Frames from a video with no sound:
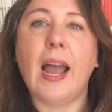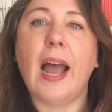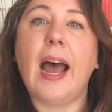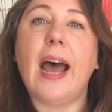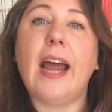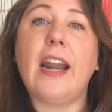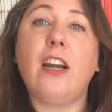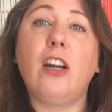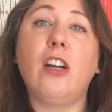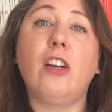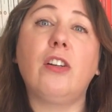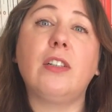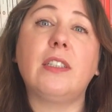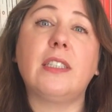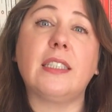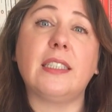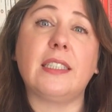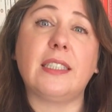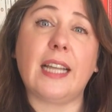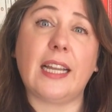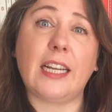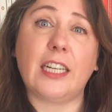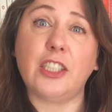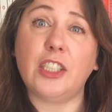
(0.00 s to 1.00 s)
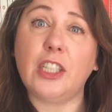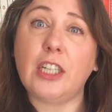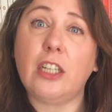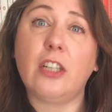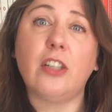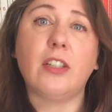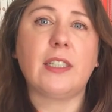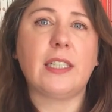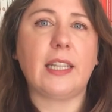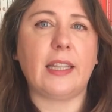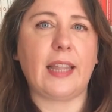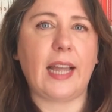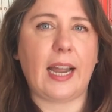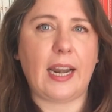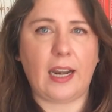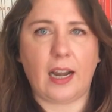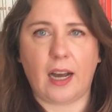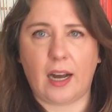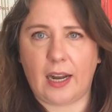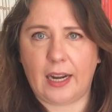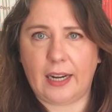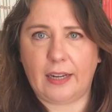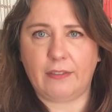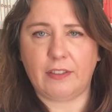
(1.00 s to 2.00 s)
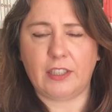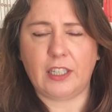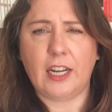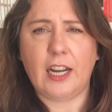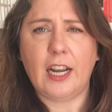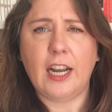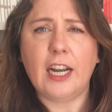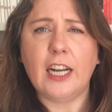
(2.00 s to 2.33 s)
And she looks at their lives.